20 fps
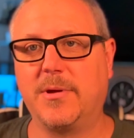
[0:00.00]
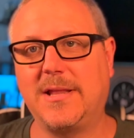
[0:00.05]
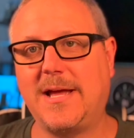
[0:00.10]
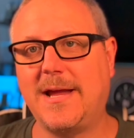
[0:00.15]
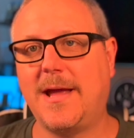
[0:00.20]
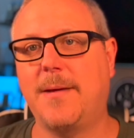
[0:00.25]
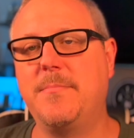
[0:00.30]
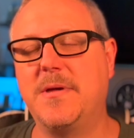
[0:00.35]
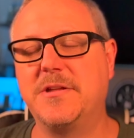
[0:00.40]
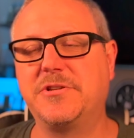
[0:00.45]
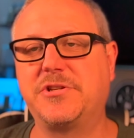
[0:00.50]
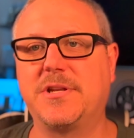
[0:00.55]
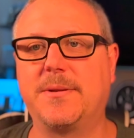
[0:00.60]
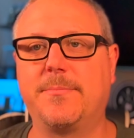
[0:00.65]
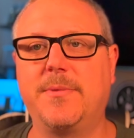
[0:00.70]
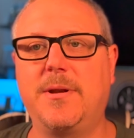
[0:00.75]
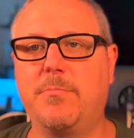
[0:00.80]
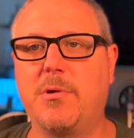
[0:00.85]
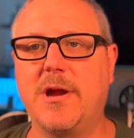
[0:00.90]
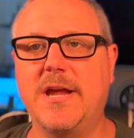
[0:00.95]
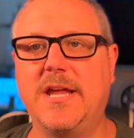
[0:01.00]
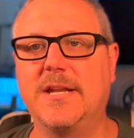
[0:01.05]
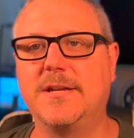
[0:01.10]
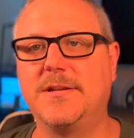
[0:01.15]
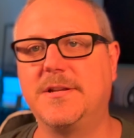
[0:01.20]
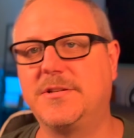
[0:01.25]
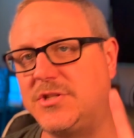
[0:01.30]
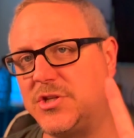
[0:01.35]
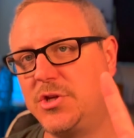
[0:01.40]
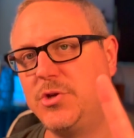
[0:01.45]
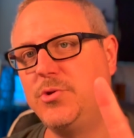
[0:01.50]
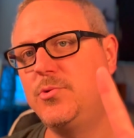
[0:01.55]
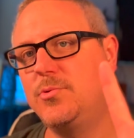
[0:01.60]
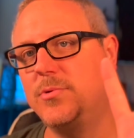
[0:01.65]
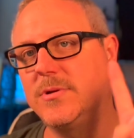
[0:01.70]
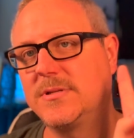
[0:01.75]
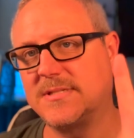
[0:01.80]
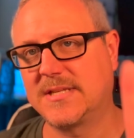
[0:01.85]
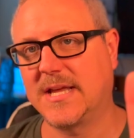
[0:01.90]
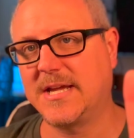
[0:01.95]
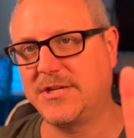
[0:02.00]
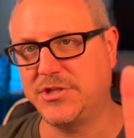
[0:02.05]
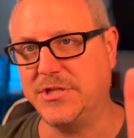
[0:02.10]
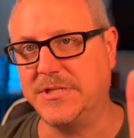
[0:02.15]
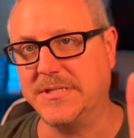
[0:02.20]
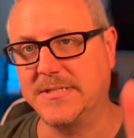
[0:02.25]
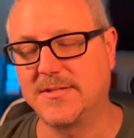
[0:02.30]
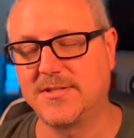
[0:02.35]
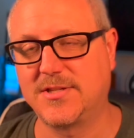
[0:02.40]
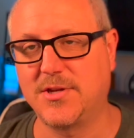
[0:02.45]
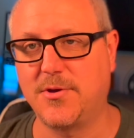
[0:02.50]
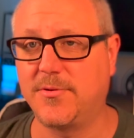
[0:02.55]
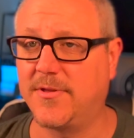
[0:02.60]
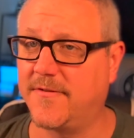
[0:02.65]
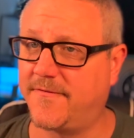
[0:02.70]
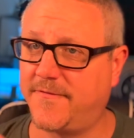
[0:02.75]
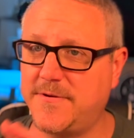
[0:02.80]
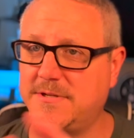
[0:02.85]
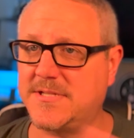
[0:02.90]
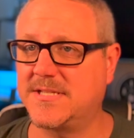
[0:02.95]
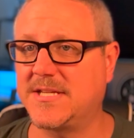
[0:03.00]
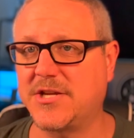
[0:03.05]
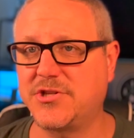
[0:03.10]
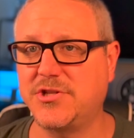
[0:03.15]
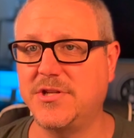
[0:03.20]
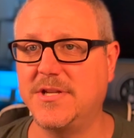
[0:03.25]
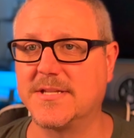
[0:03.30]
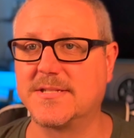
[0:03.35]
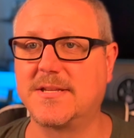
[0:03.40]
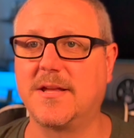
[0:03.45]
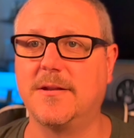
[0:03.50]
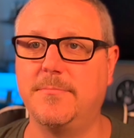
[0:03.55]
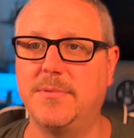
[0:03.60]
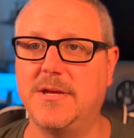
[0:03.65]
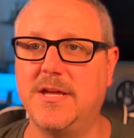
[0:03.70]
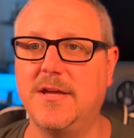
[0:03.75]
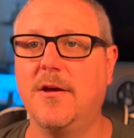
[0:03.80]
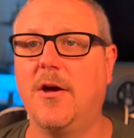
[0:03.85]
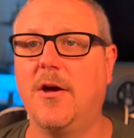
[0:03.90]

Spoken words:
like I mentioned, I'm going to break it into two sections. So the first section is going to be